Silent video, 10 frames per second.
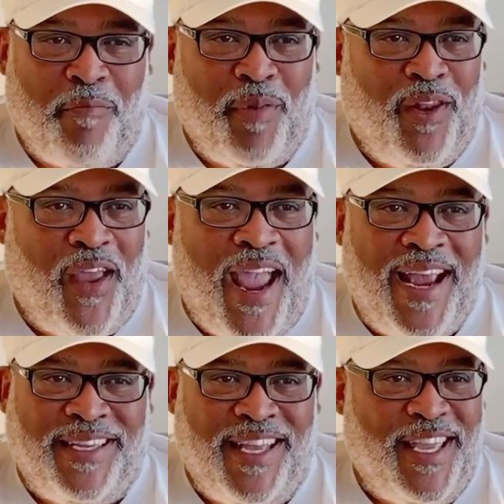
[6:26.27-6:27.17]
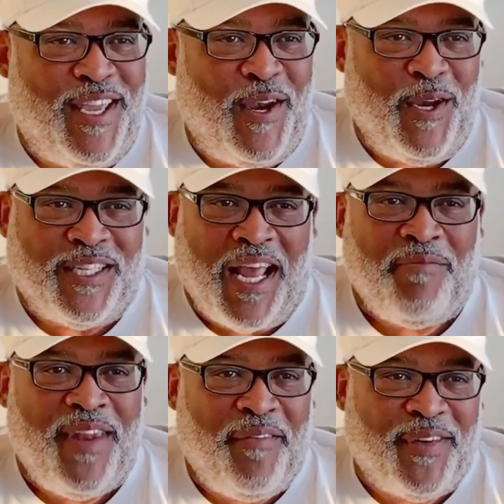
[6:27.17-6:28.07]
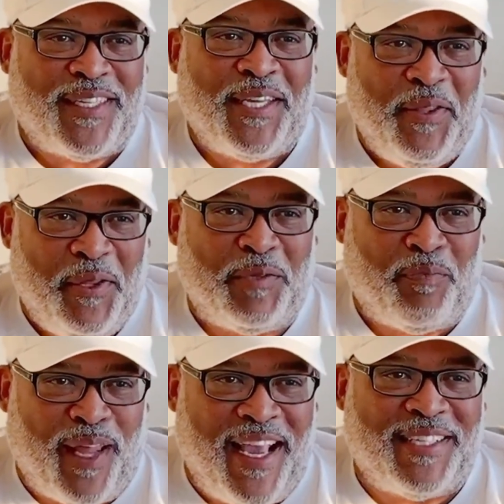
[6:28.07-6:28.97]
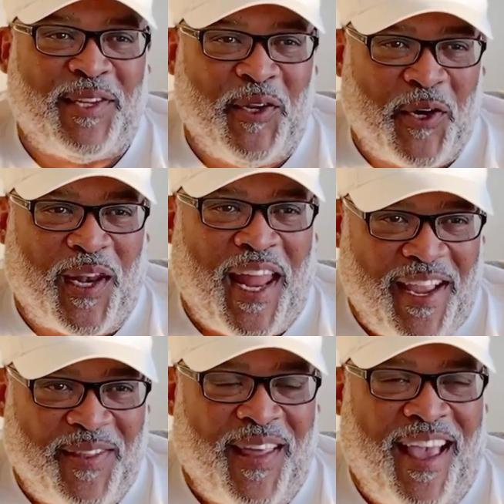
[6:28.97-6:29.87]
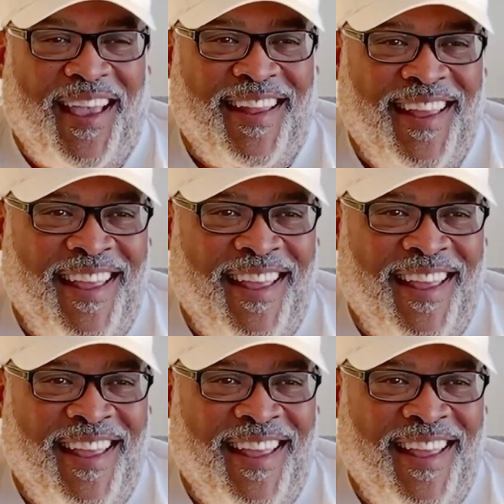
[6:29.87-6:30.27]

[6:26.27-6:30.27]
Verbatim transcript: "I've been here 18 years and I've never seen this place look like that."